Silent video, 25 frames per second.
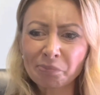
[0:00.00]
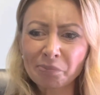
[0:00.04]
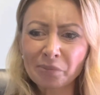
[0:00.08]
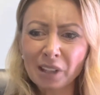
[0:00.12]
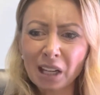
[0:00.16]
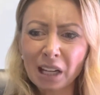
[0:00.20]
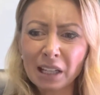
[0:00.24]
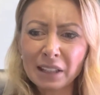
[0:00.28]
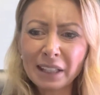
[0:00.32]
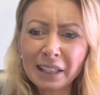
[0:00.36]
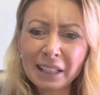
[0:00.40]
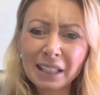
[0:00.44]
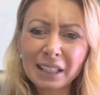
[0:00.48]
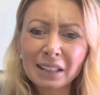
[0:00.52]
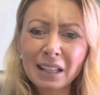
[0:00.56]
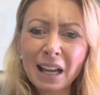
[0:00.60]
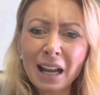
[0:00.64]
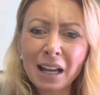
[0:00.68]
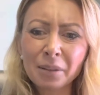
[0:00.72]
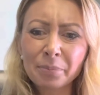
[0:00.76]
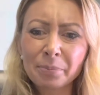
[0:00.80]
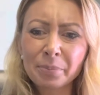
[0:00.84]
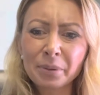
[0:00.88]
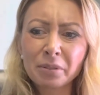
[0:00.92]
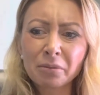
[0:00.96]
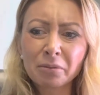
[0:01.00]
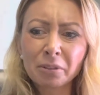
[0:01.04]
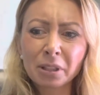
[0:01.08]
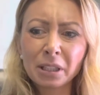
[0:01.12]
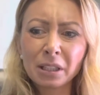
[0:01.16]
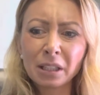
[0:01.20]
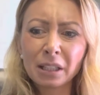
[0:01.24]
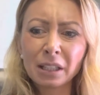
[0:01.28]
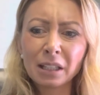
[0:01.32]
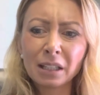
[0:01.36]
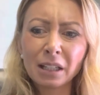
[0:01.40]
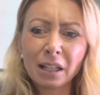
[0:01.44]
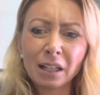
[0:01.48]
they cannot be
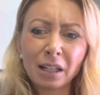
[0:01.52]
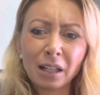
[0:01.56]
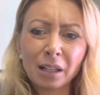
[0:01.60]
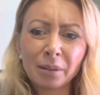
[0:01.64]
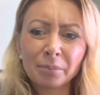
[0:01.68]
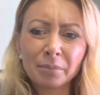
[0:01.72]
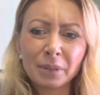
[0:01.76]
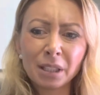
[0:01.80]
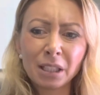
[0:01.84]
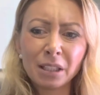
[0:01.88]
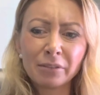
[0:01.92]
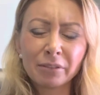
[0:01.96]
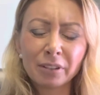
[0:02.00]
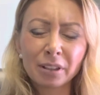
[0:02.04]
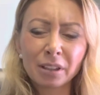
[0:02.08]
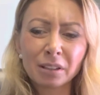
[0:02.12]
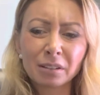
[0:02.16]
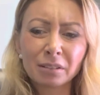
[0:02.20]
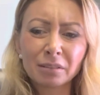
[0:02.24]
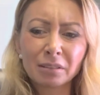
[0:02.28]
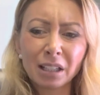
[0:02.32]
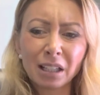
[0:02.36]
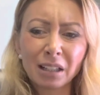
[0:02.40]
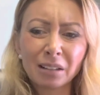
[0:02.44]
really even